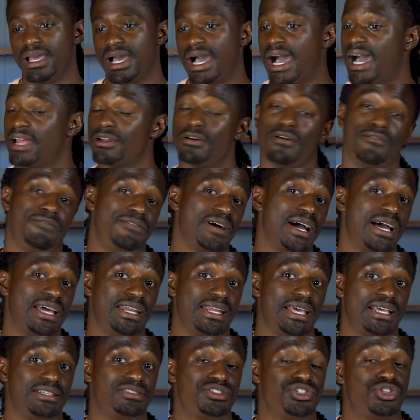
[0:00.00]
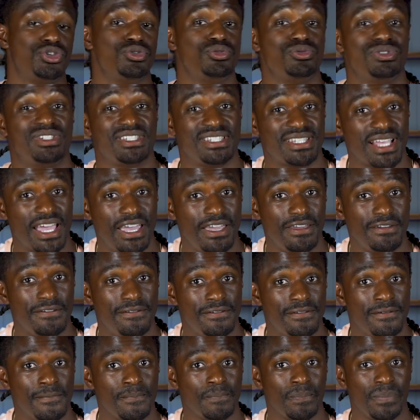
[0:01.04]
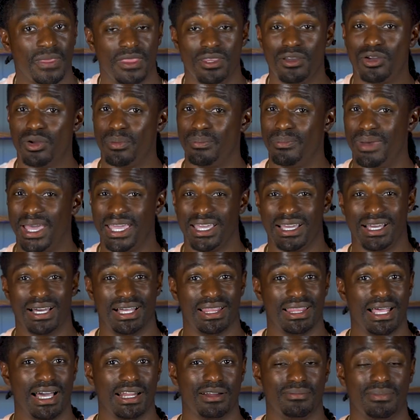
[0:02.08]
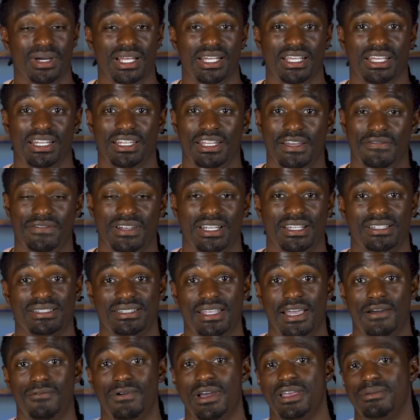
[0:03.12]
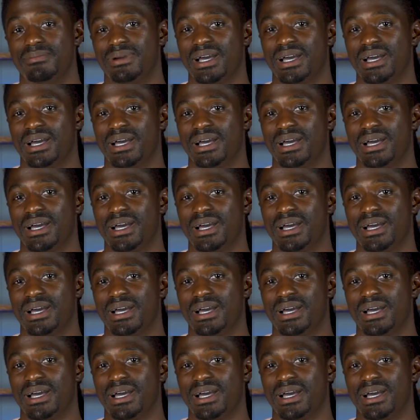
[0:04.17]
I don't find that too safe. You can make a lot of money in dividends that way,